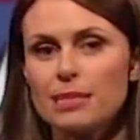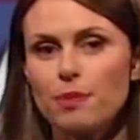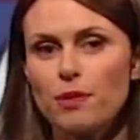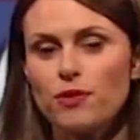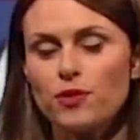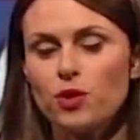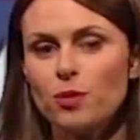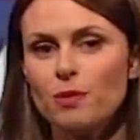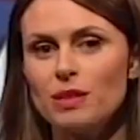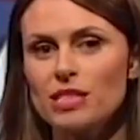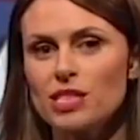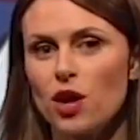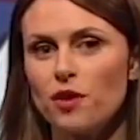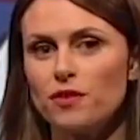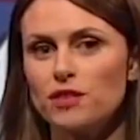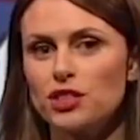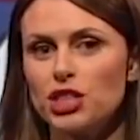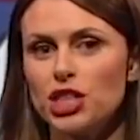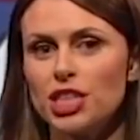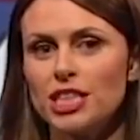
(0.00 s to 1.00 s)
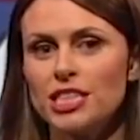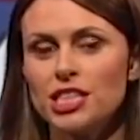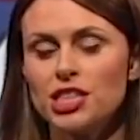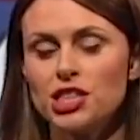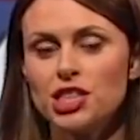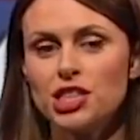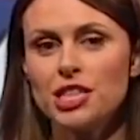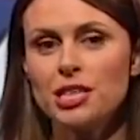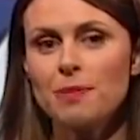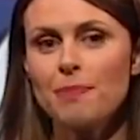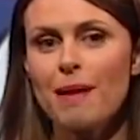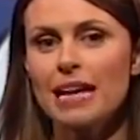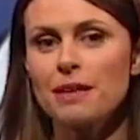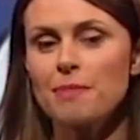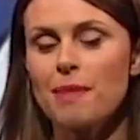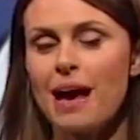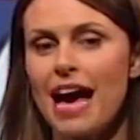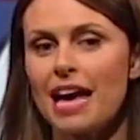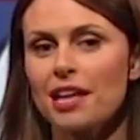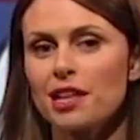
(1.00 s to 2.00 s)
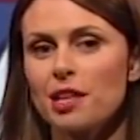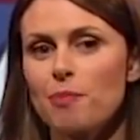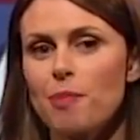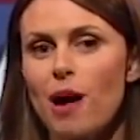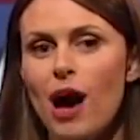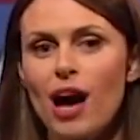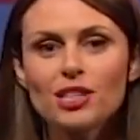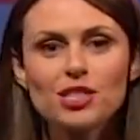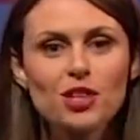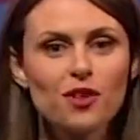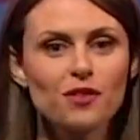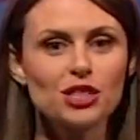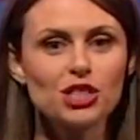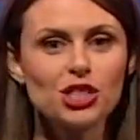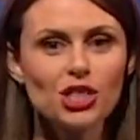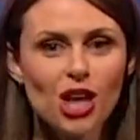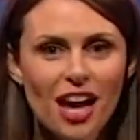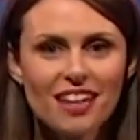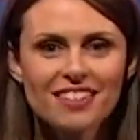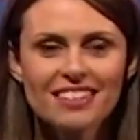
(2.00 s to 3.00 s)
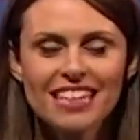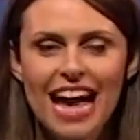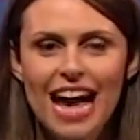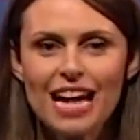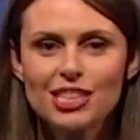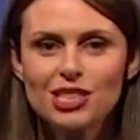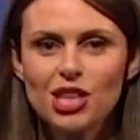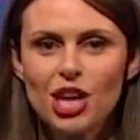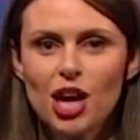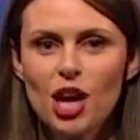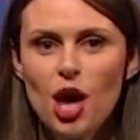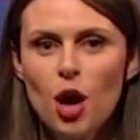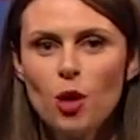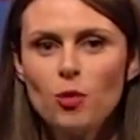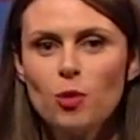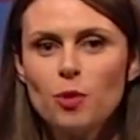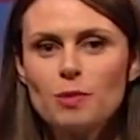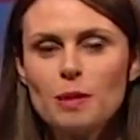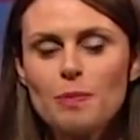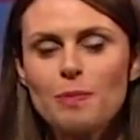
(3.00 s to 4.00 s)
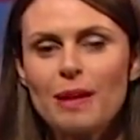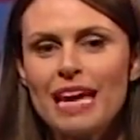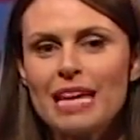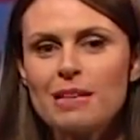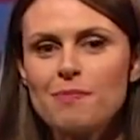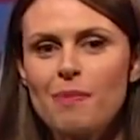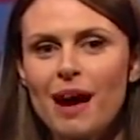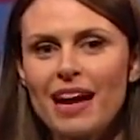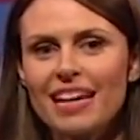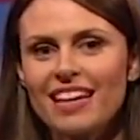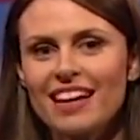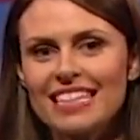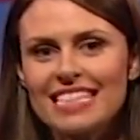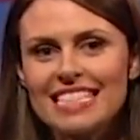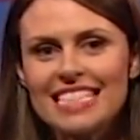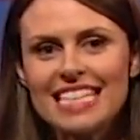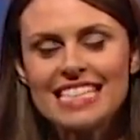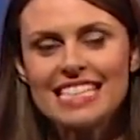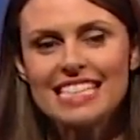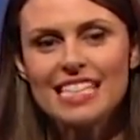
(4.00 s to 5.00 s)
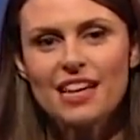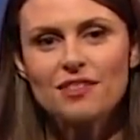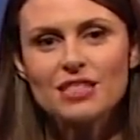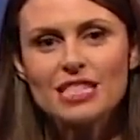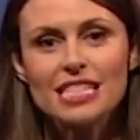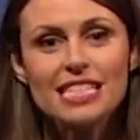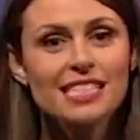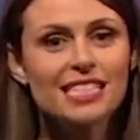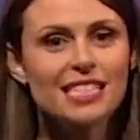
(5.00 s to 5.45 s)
performance of Chitty Chitty Bang Bang, the part of the child catcher will be played by a 1970s